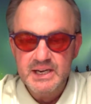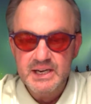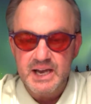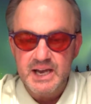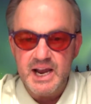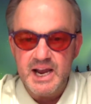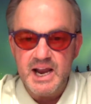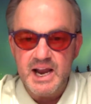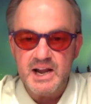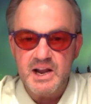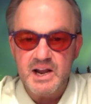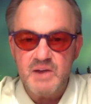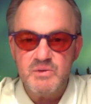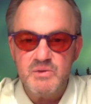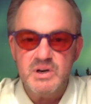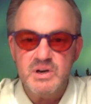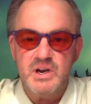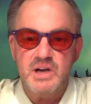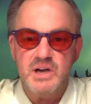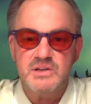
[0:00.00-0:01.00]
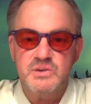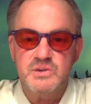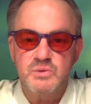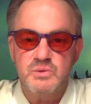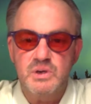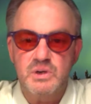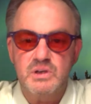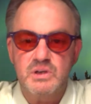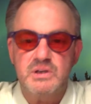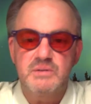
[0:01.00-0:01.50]
And I would like to
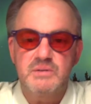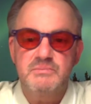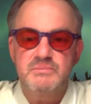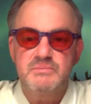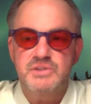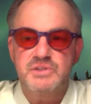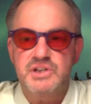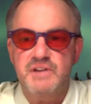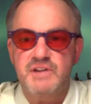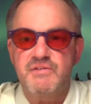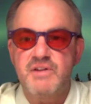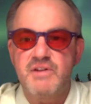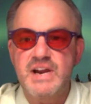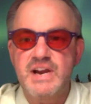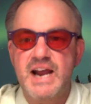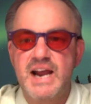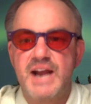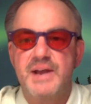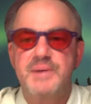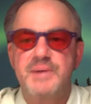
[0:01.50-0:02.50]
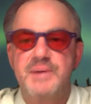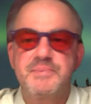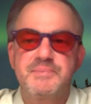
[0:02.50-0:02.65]
welcome Jeffrey Hanna.